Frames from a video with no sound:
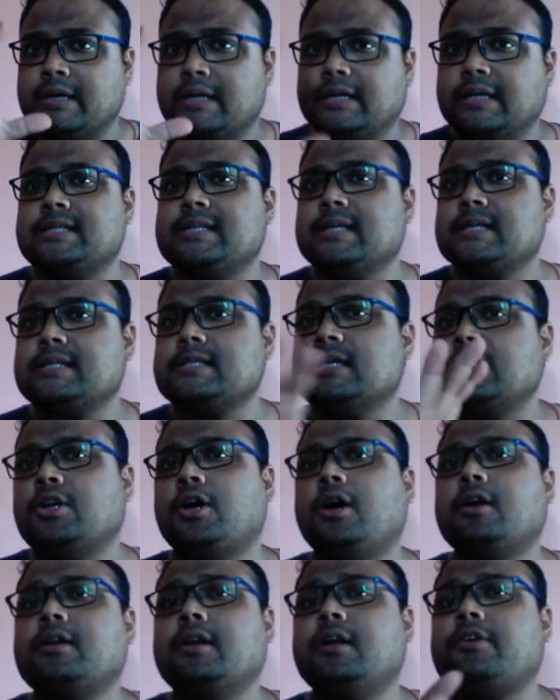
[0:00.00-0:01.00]
this is
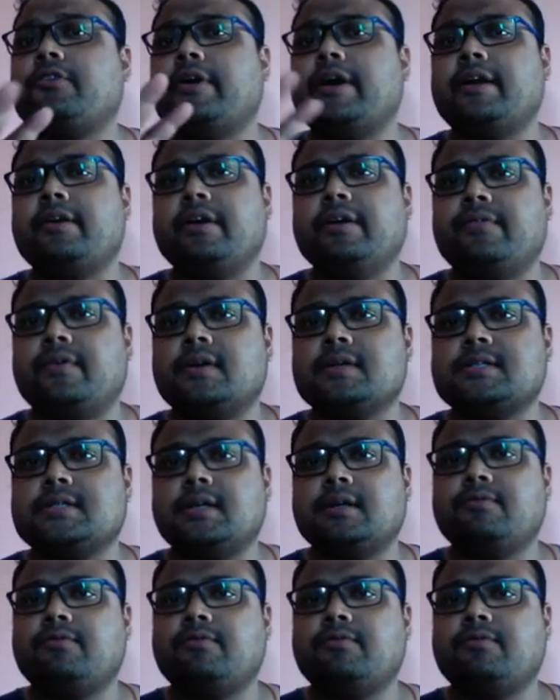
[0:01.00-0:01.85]
not a trend reversal.